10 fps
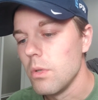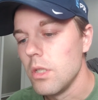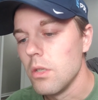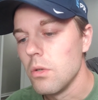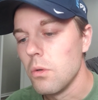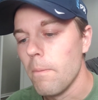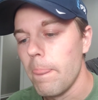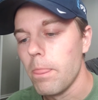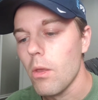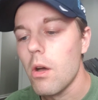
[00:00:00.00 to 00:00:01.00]
We do
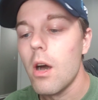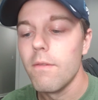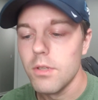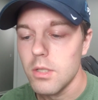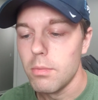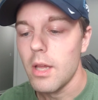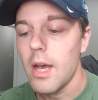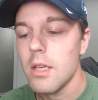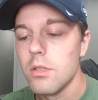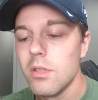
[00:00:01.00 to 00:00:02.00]
office
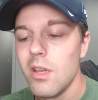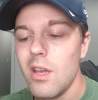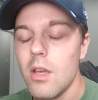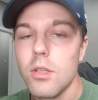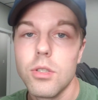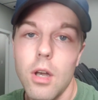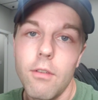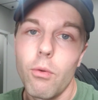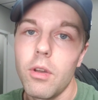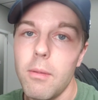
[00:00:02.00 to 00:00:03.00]
supplies,
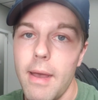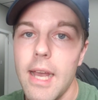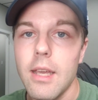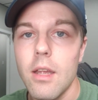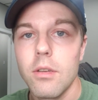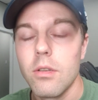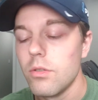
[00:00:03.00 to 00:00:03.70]
software on the back end.